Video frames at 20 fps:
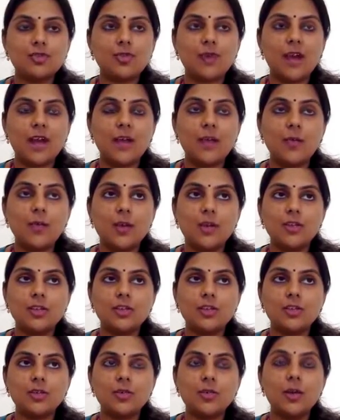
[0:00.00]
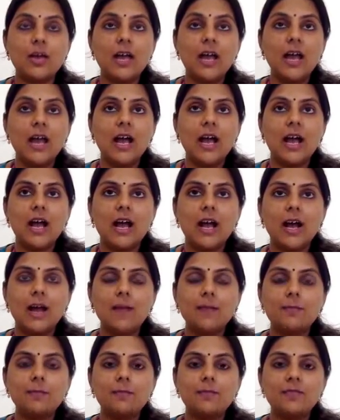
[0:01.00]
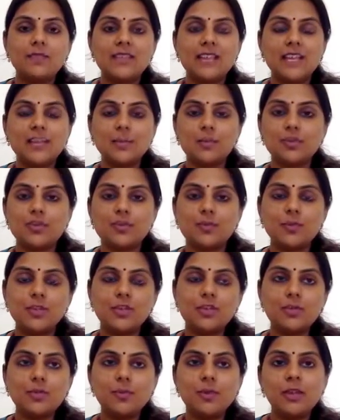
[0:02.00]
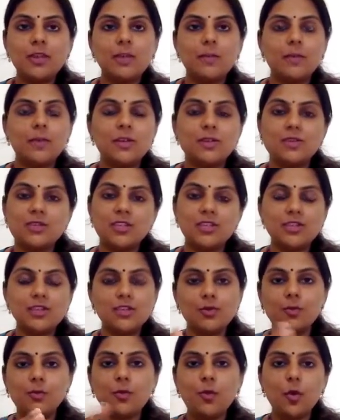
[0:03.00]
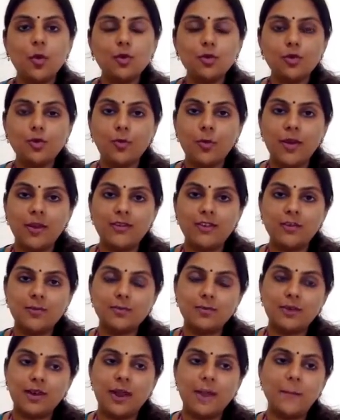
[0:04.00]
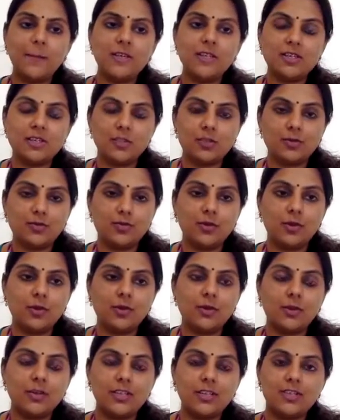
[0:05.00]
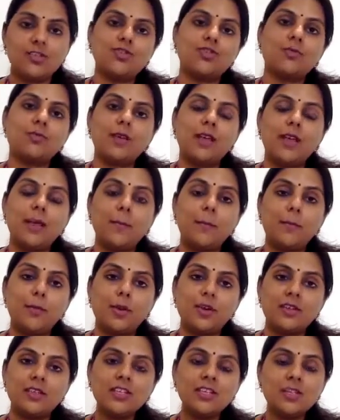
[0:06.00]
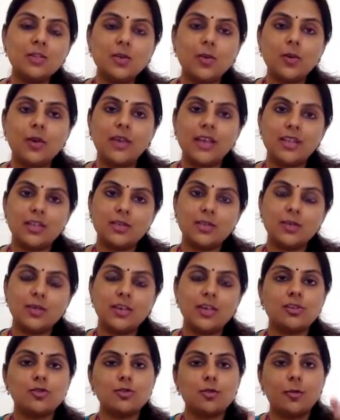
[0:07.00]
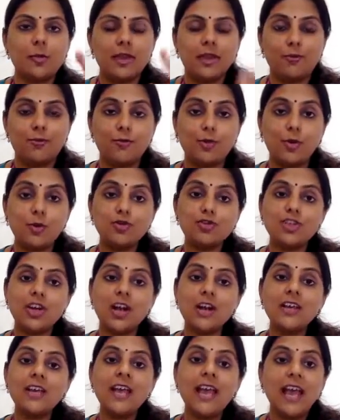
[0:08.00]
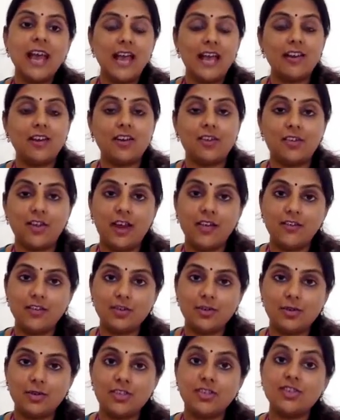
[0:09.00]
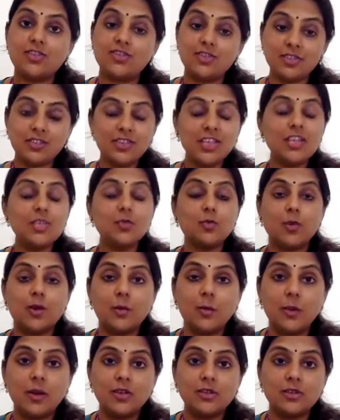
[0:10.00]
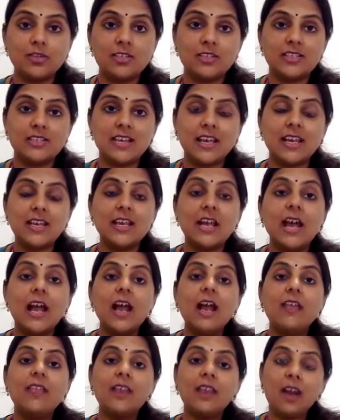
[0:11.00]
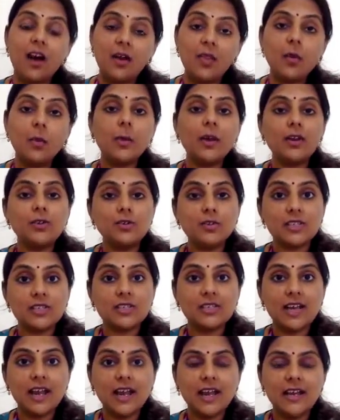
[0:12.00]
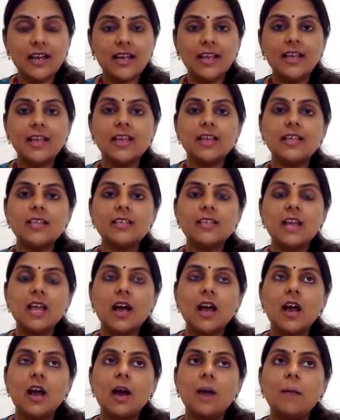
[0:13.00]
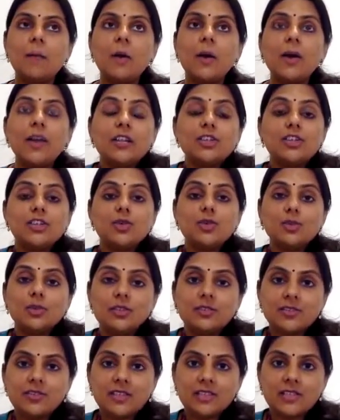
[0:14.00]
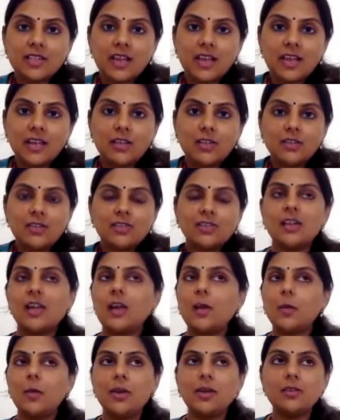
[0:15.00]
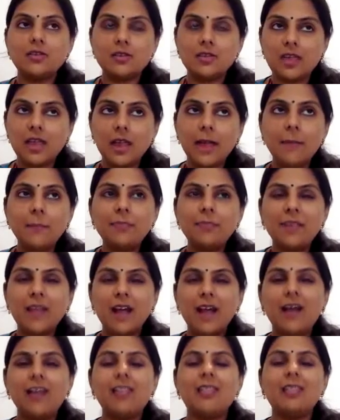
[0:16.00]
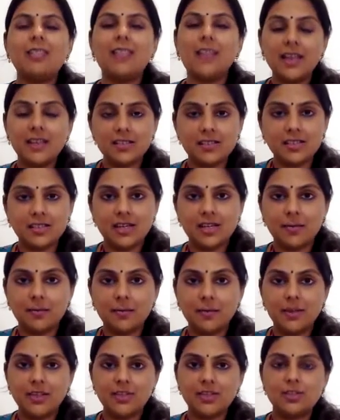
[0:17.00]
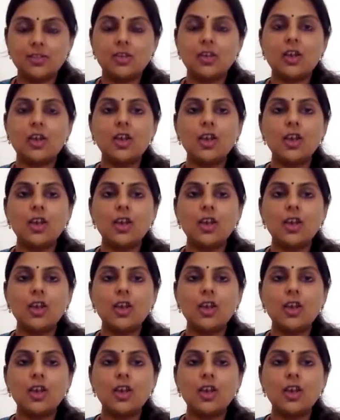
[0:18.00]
I want to do sales, which is B2B, B2C? So you go through various parameters of your decision-making process, go yes, no, yes, no, make a flow chart and arrive at your decision. That's one way to decide. The other way to decide is a more intuitive style to decide, where you say, I liked that piece.